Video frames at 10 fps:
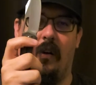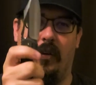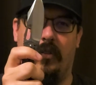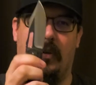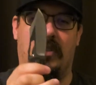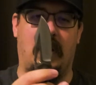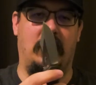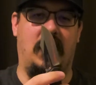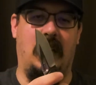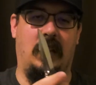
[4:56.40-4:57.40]
also
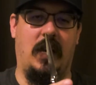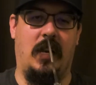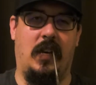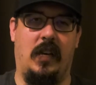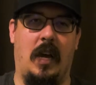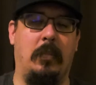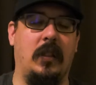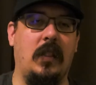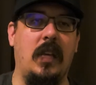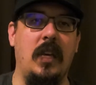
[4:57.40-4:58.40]
something that I
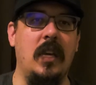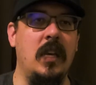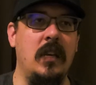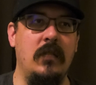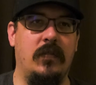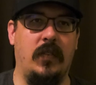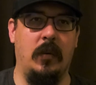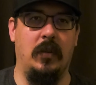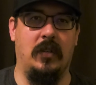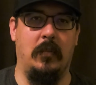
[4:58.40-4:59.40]
believe it
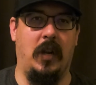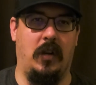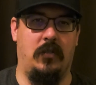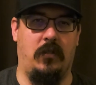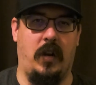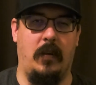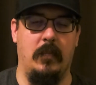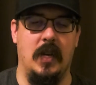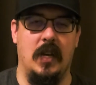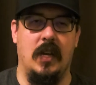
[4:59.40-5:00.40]
was somebody on Instagram
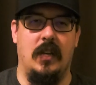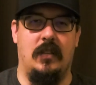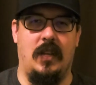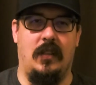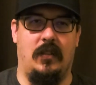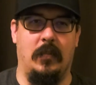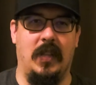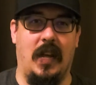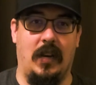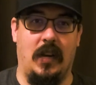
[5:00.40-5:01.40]
said, something
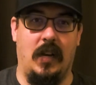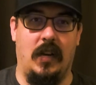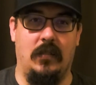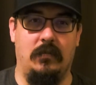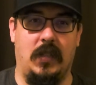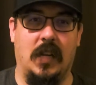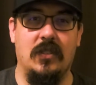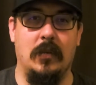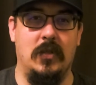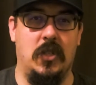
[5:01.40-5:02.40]
that
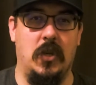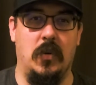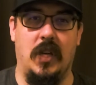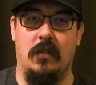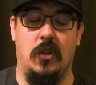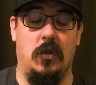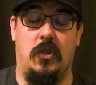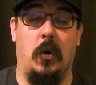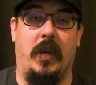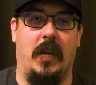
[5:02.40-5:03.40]
customs do that you just
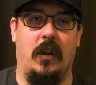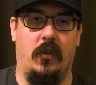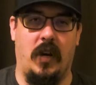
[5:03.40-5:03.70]
don't get in other